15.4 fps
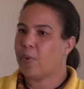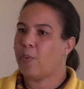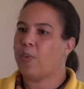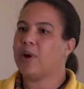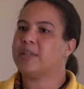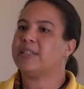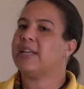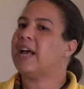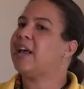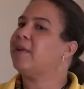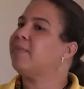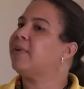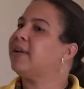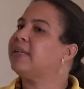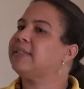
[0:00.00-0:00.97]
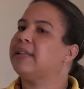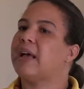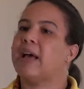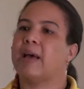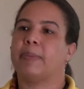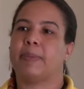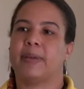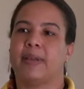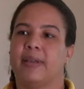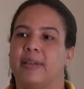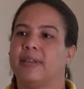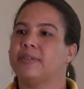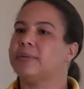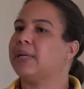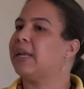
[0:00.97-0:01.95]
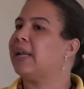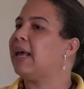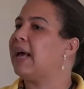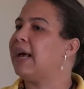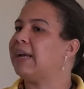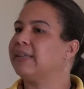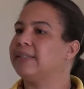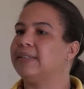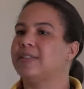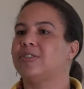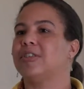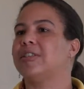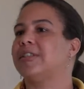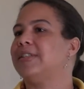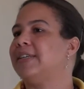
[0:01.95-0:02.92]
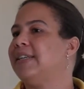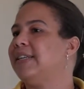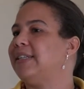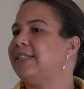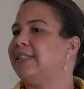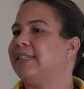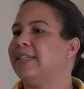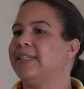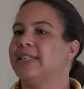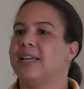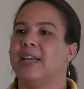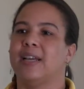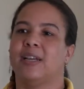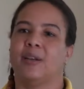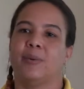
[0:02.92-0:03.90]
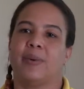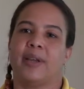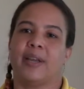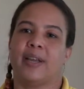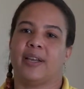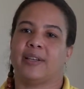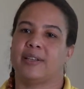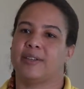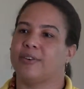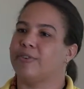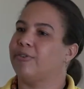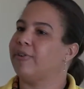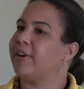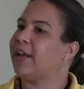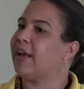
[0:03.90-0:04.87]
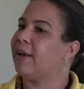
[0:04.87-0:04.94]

Once the animal is happy, it's relaxed, it's just eating, gaining weight, growing,